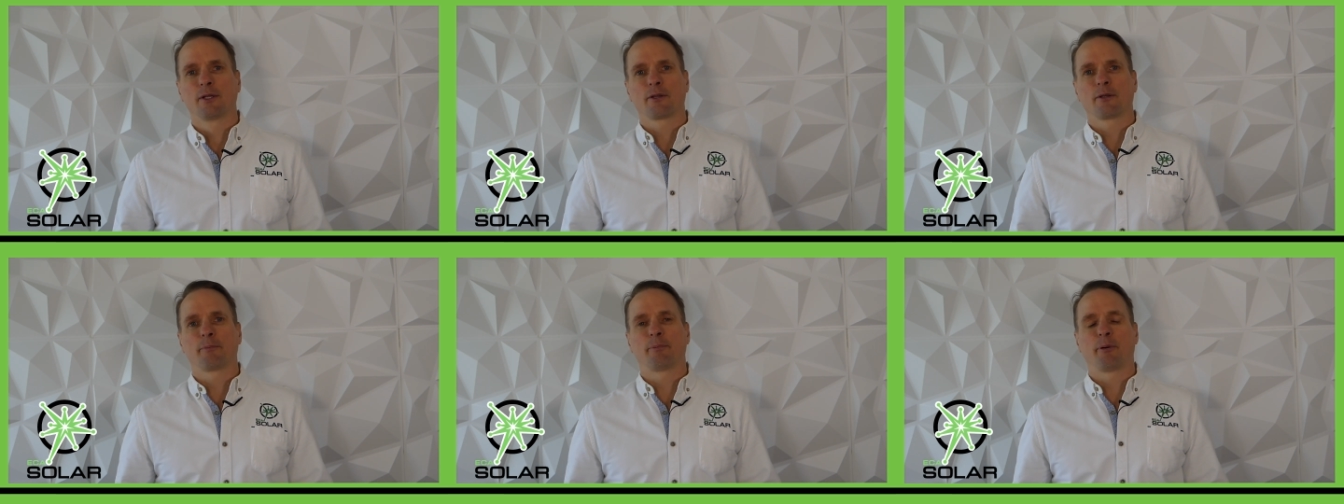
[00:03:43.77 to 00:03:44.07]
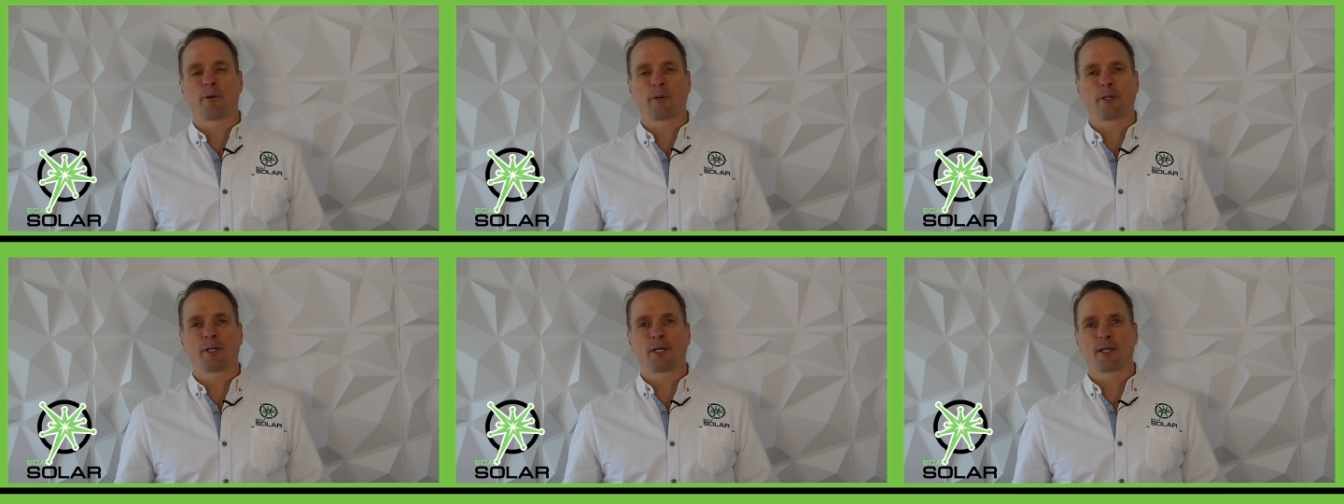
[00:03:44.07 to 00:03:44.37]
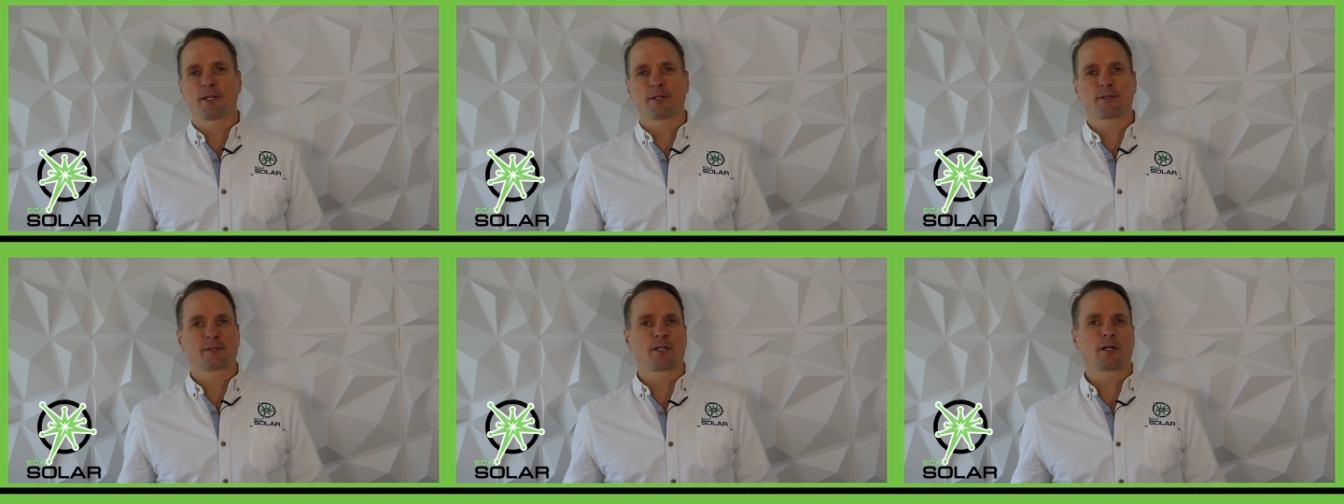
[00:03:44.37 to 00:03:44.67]
The point
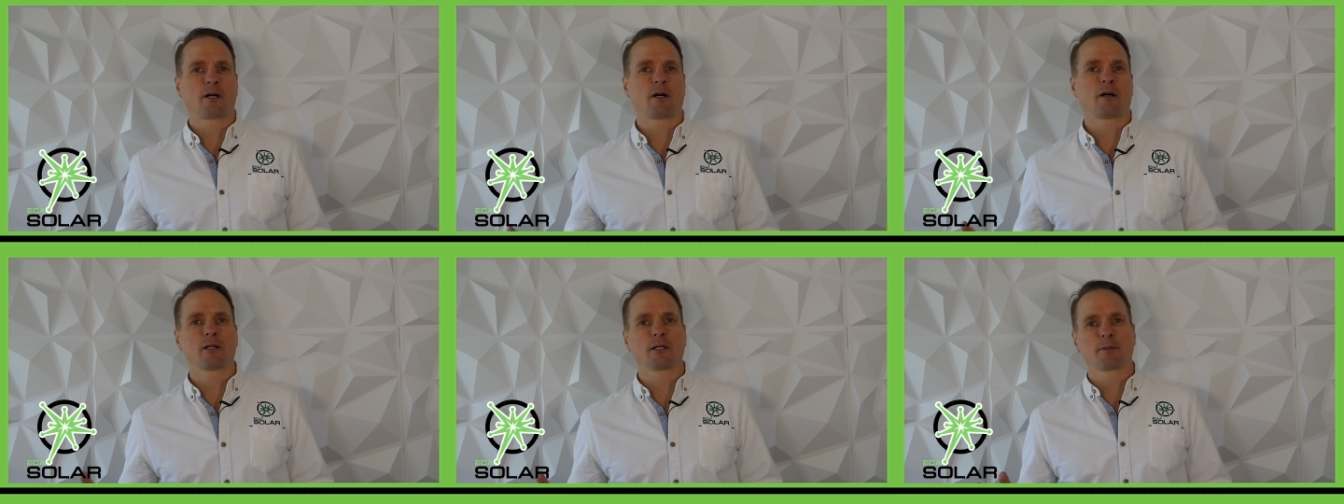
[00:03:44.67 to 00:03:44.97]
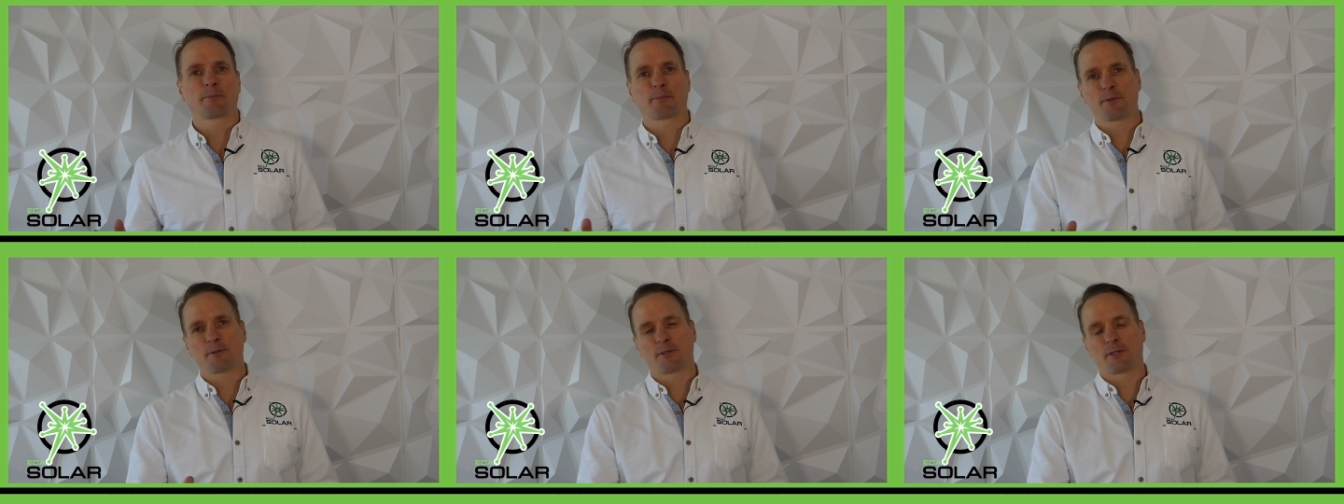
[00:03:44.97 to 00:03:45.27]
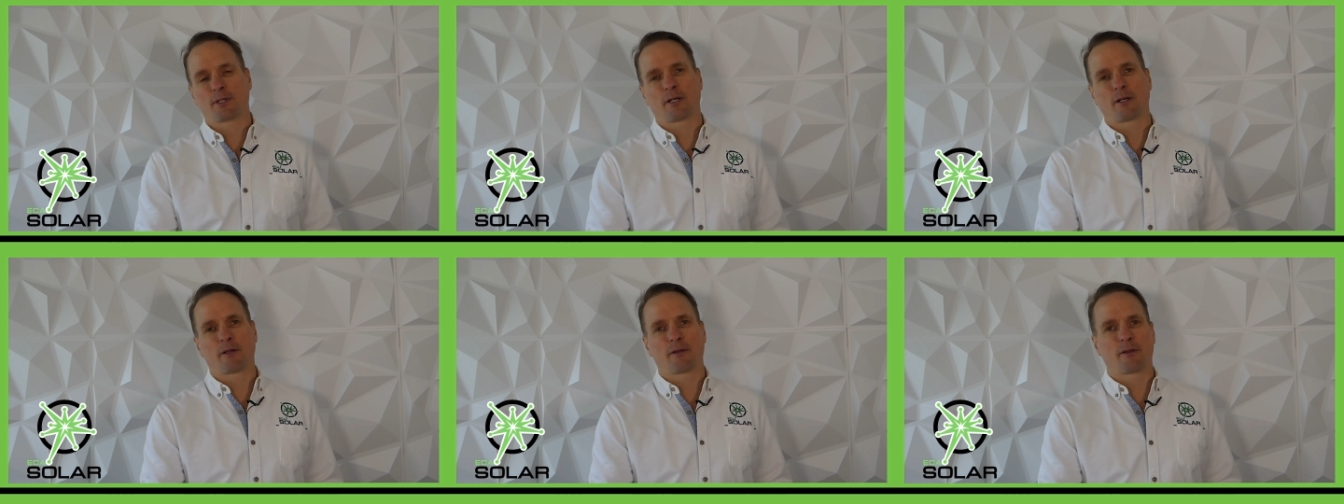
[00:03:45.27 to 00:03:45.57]
is that
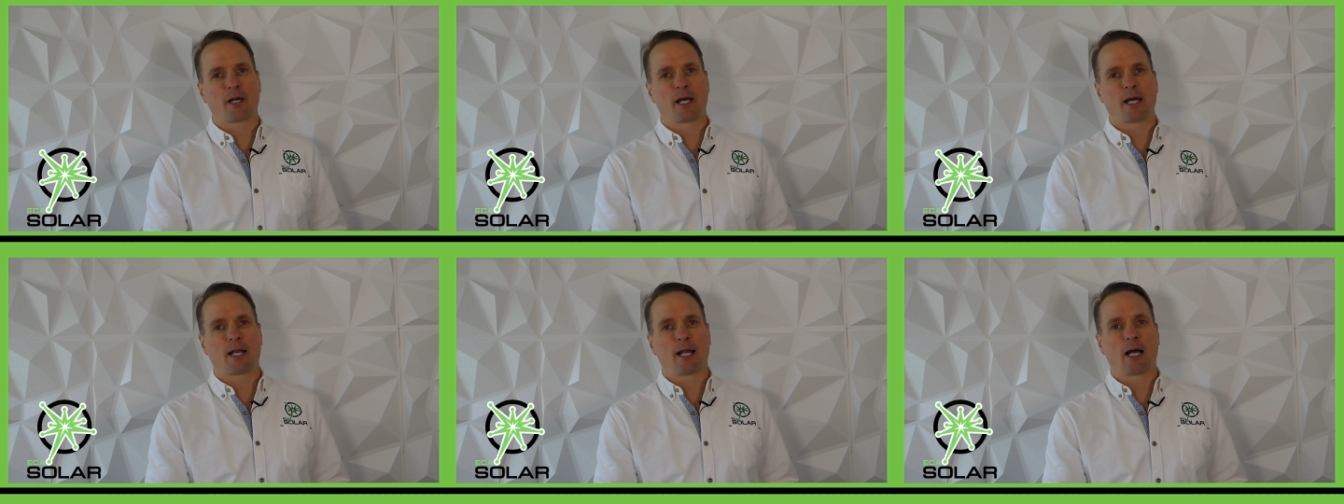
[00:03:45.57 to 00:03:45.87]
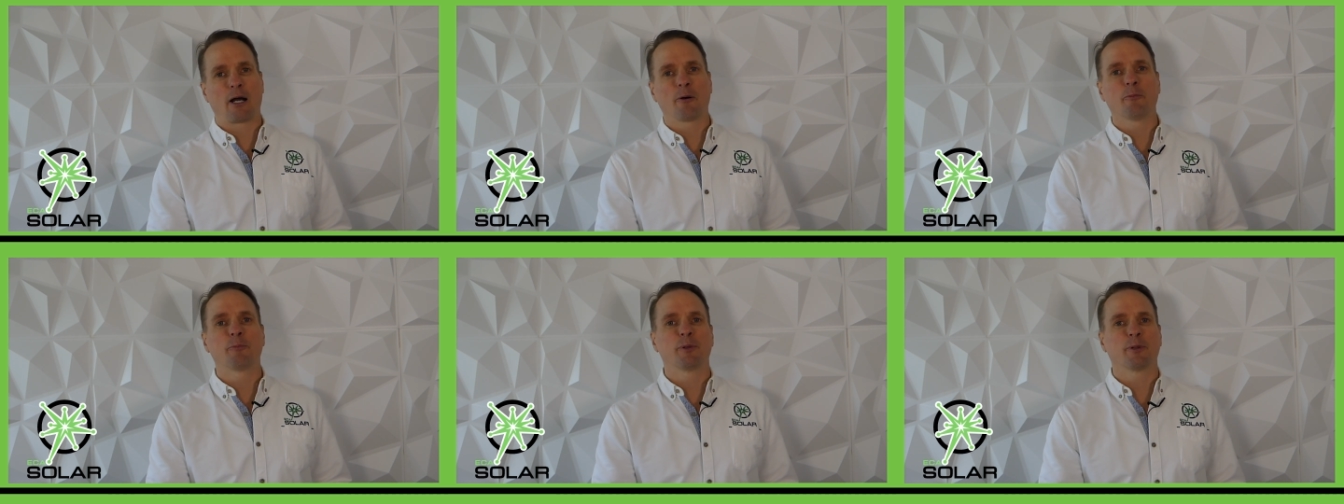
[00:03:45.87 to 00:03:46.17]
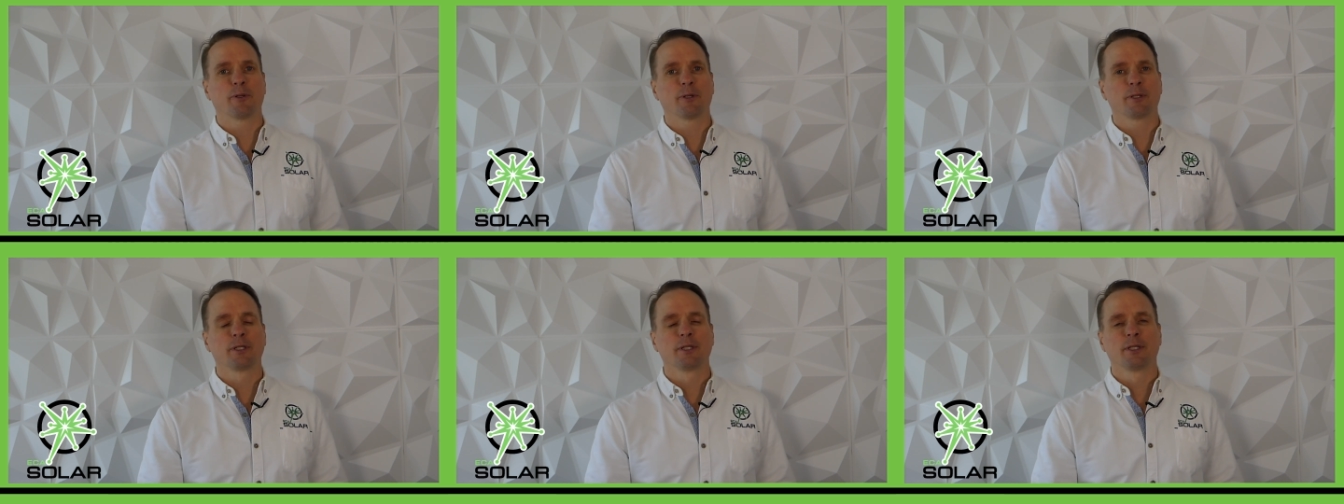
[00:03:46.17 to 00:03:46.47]
100% of that
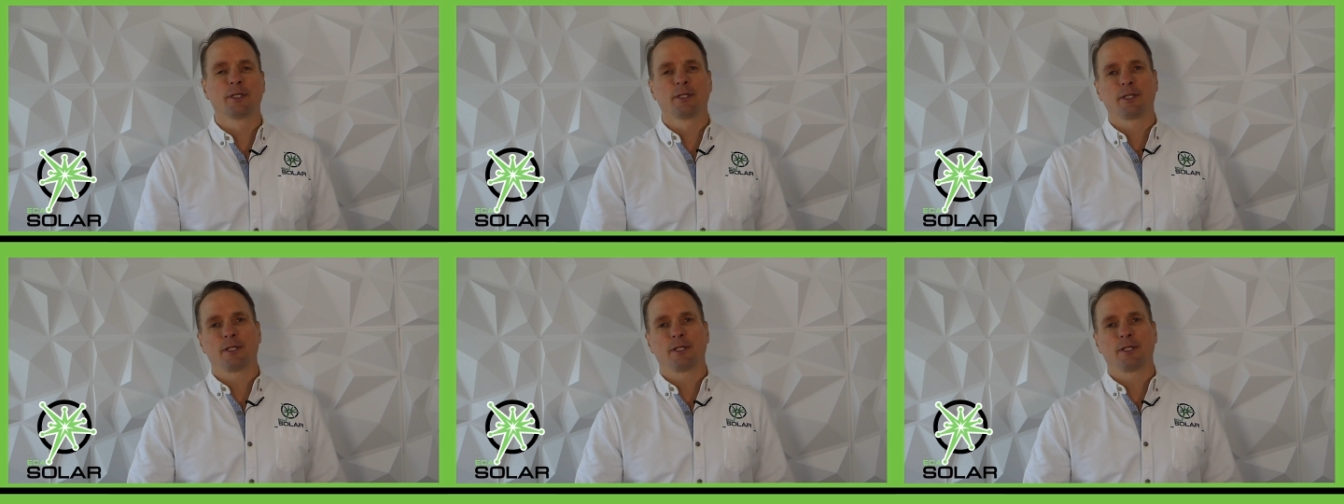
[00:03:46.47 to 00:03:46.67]
output